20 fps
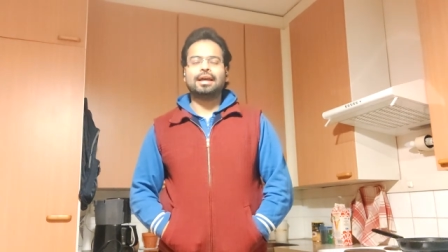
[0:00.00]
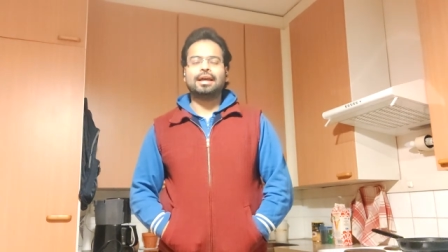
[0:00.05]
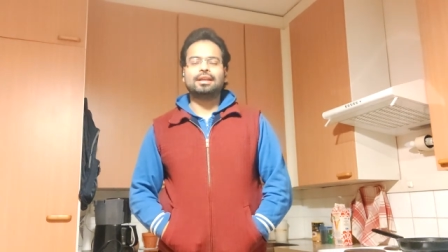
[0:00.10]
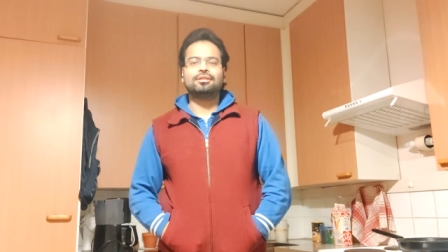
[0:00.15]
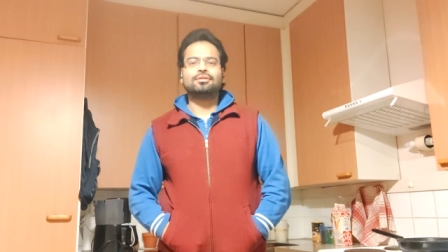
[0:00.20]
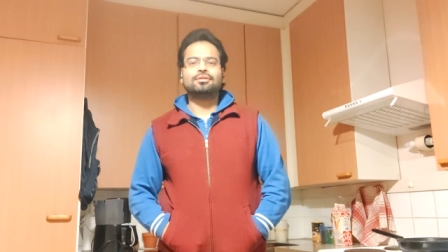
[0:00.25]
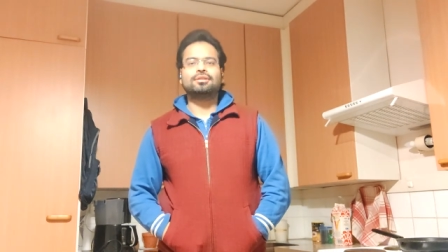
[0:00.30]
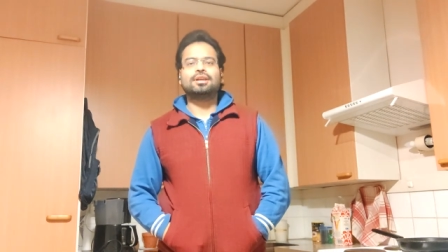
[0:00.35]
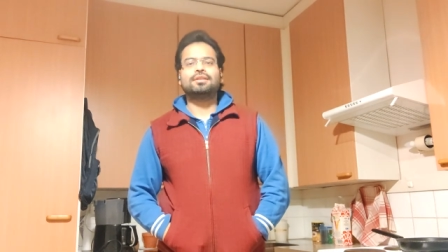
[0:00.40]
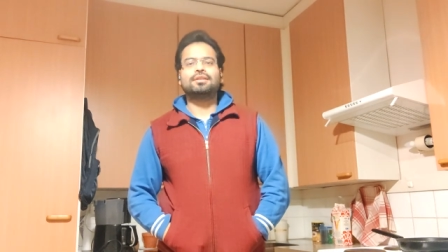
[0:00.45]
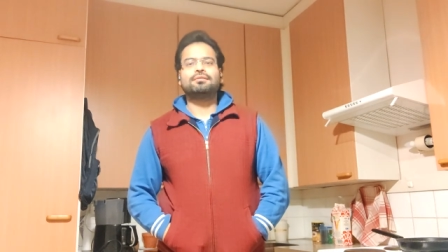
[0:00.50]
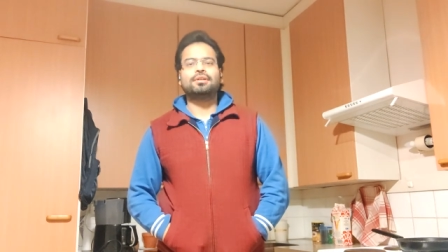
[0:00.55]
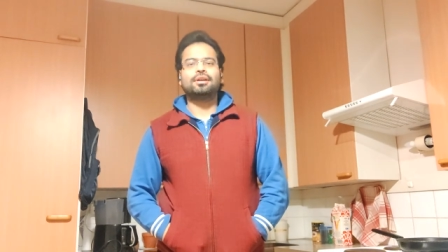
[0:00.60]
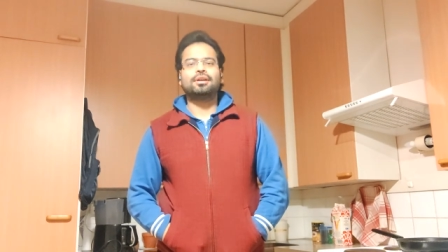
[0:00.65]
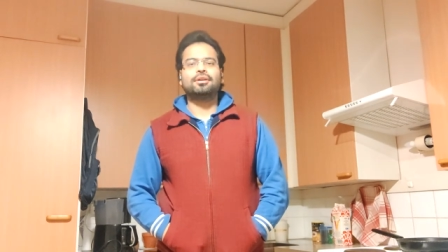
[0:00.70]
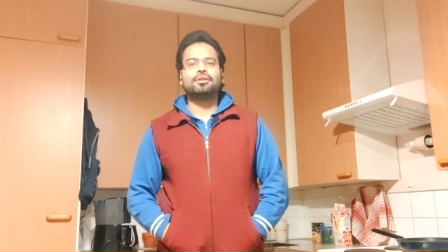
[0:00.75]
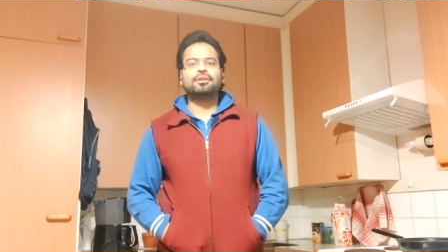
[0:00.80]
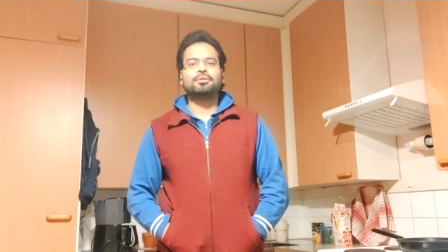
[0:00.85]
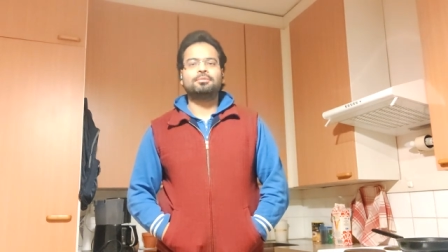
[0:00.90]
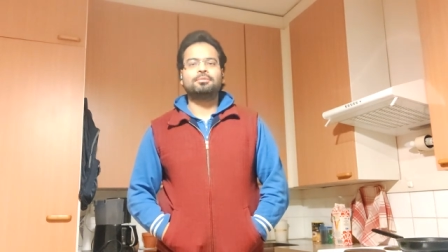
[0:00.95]
and today we're
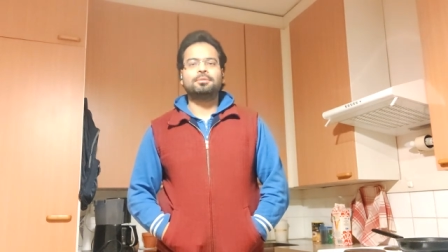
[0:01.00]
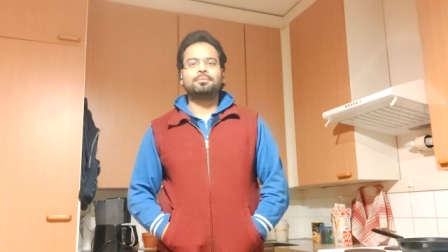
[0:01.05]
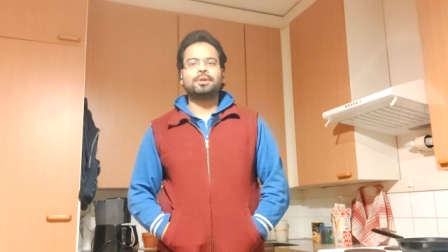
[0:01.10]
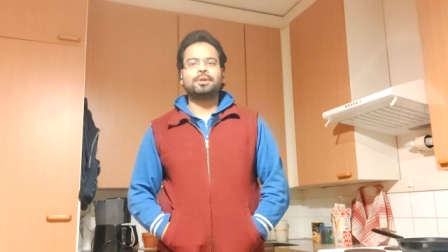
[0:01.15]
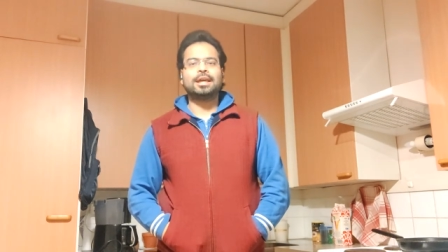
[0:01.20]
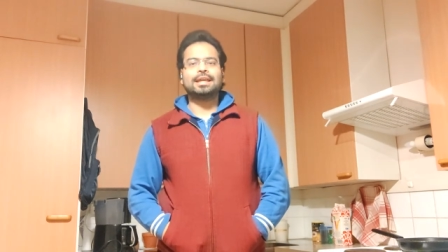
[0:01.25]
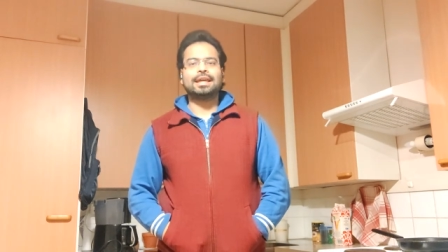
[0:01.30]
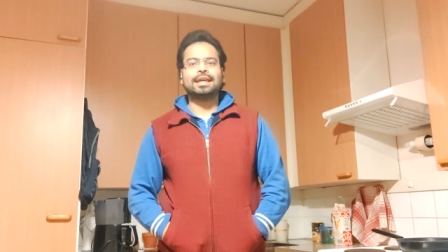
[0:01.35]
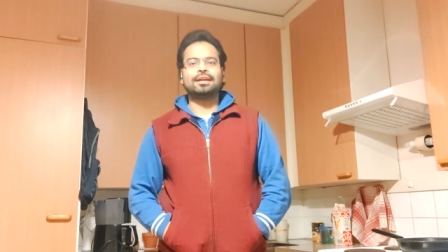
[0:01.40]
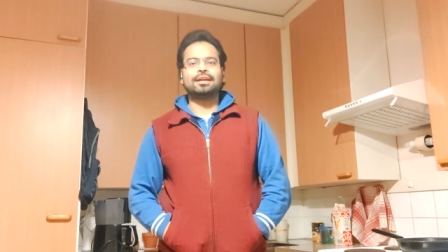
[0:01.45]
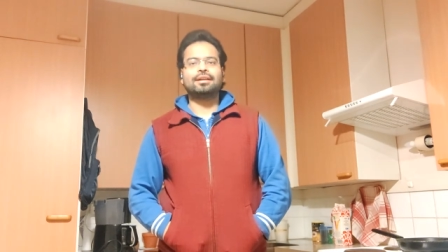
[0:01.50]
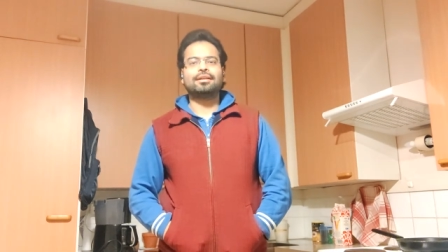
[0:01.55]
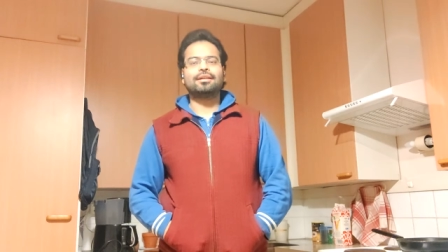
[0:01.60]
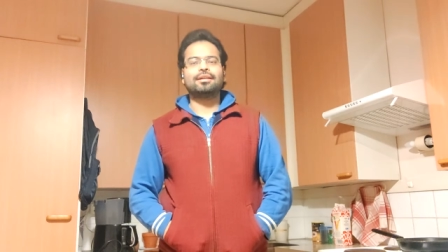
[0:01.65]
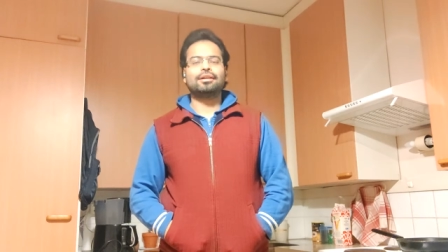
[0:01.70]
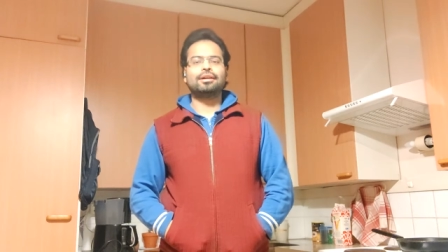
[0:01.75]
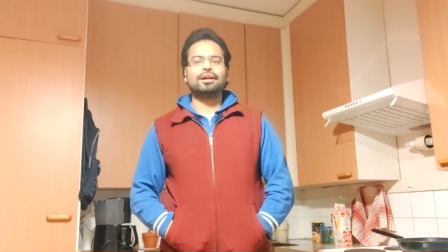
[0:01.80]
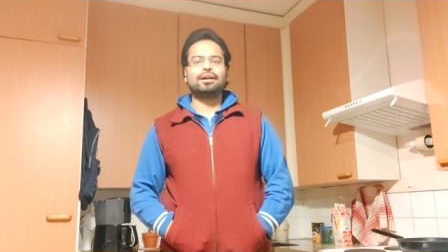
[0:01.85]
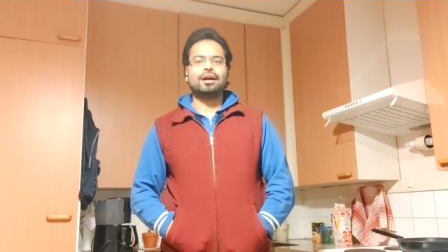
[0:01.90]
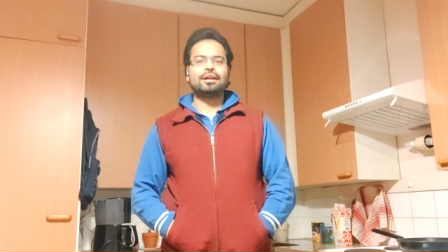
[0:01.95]
going to be
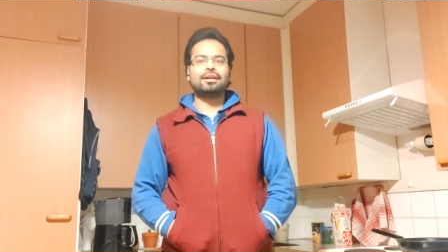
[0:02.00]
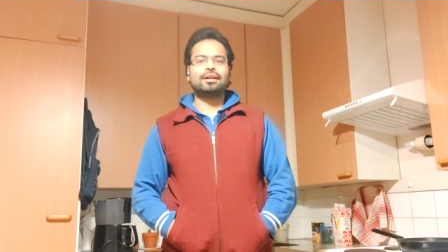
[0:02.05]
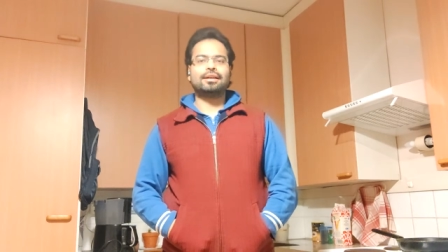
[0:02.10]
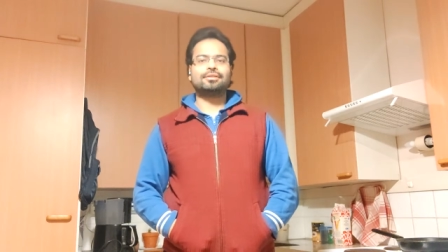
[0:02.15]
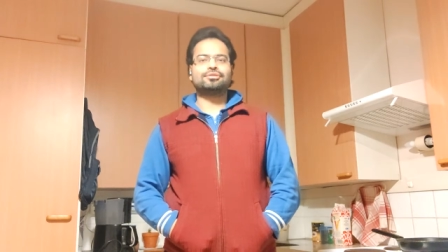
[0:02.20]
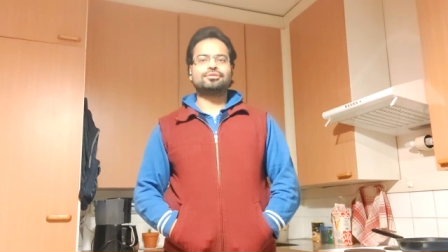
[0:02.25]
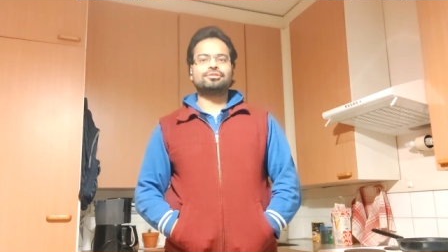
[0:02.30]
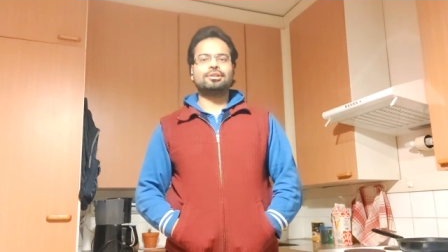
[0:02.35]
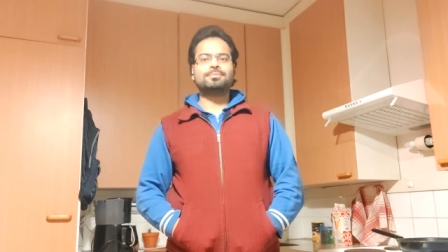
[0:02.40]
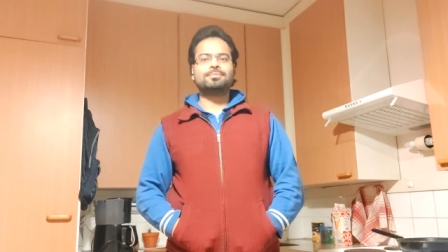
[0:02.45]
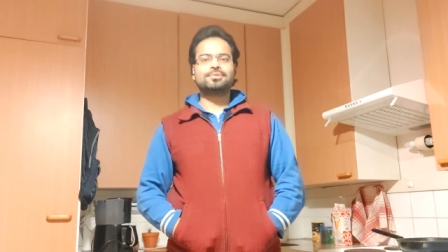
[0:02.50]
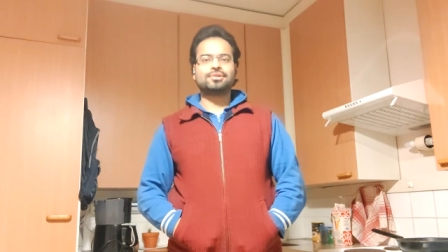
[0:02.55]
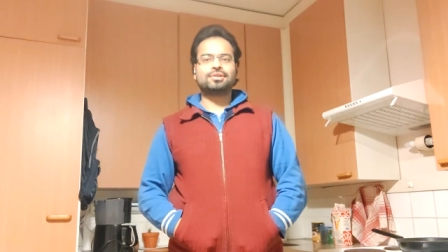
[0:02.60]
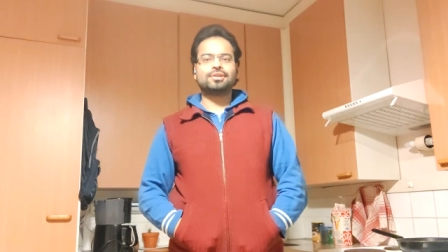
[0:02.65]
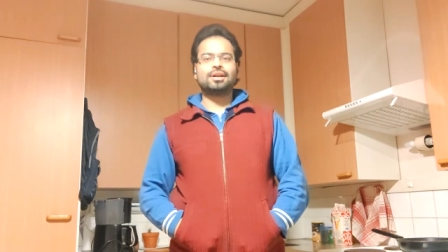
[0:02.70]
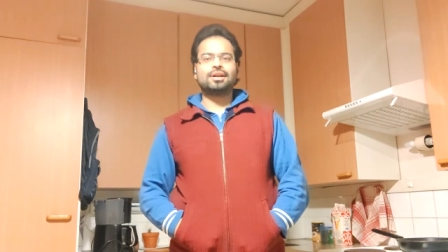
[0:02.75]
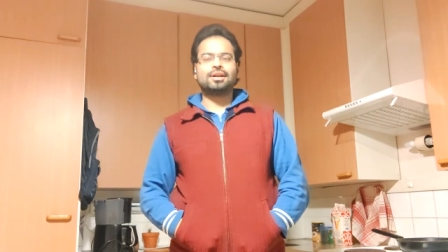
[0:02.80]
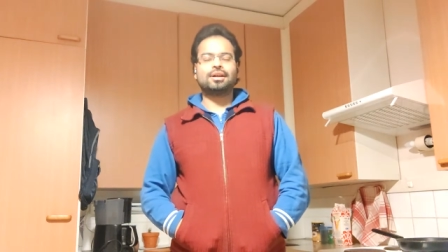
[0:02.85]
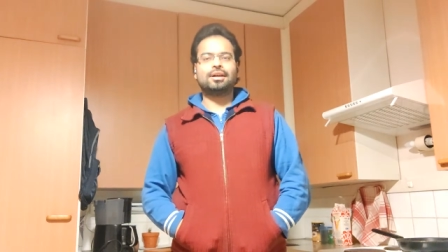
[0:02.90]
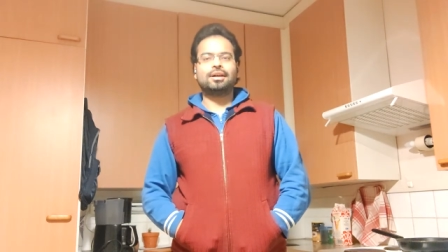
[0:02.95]
baking garlic
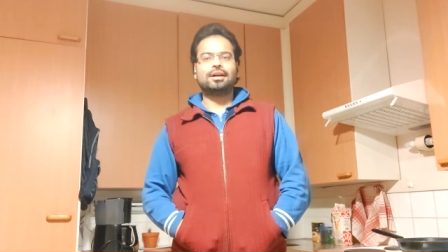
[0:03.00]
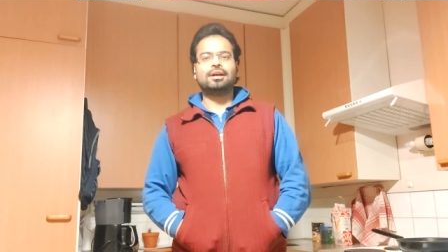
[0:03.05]
strips,